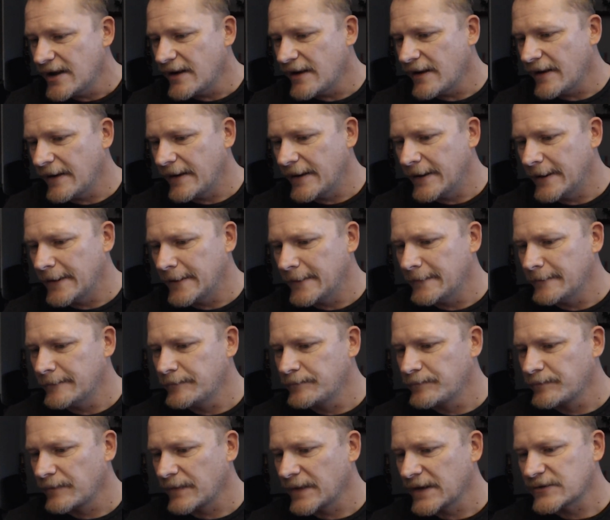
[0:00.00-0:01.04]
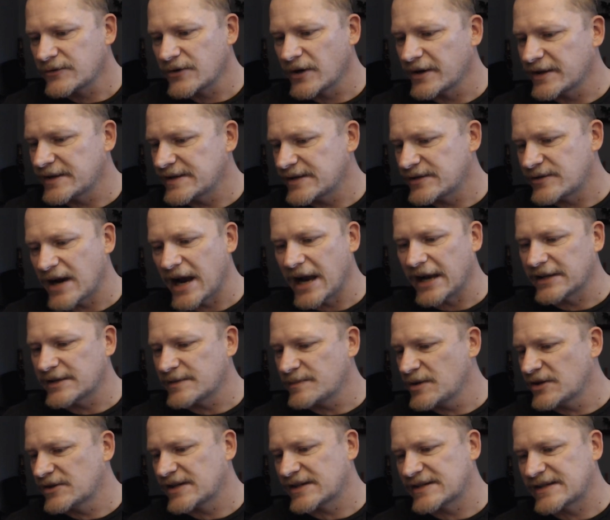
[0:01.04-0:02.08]
Um, Drunkens and Dragons
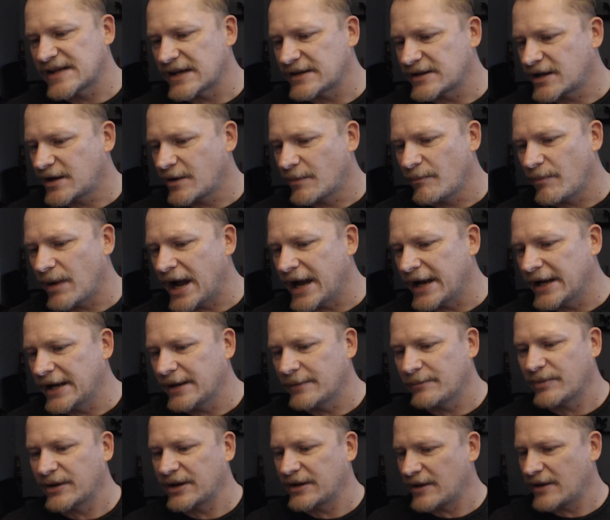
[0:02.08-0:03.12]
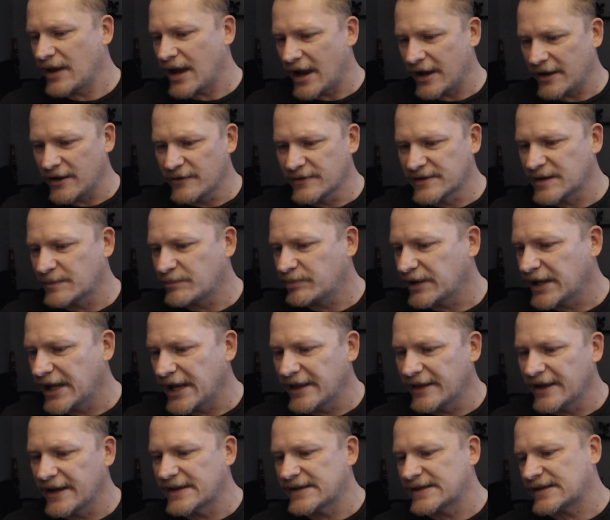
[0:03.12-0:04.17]
music said combine it, but yeah, use a
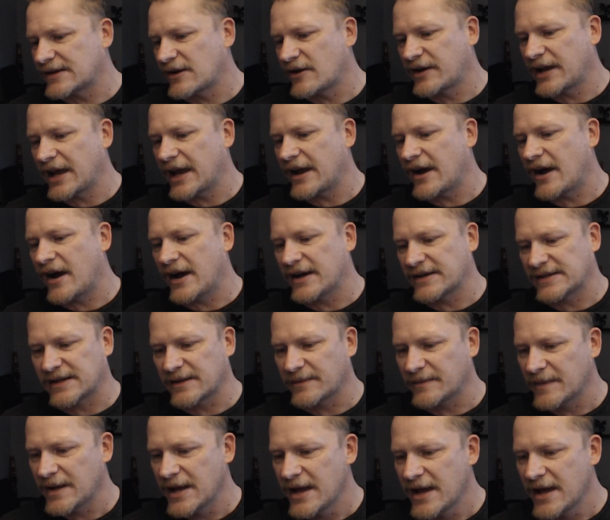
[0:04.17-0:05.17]
playlist. Okay, awesome.